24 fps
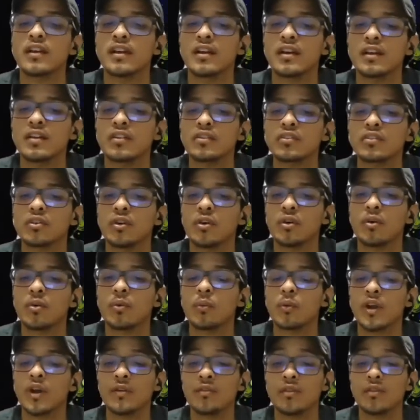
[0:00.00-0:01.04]
So
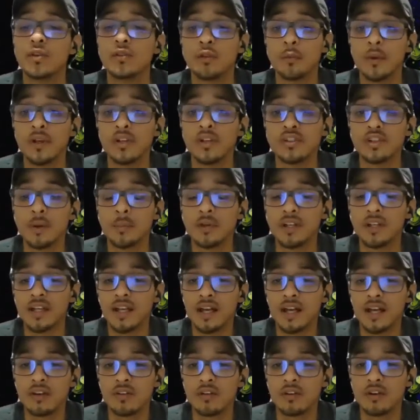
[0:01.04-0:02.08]
whatever information I'm going to
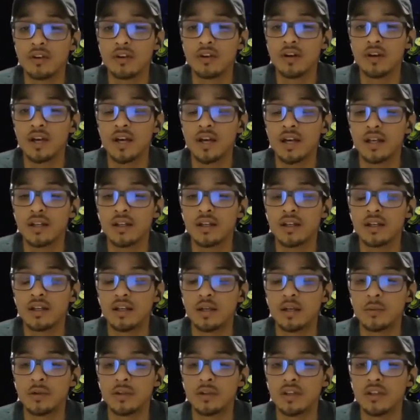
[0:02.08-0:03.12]
gather, I'm
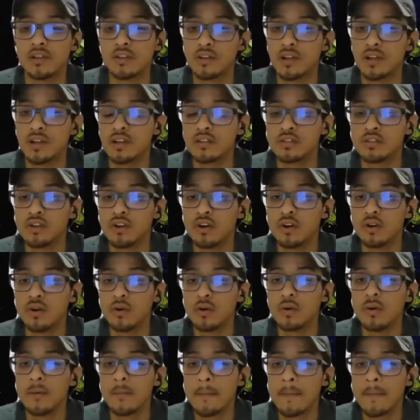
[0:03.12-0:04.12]
going to let you guys know.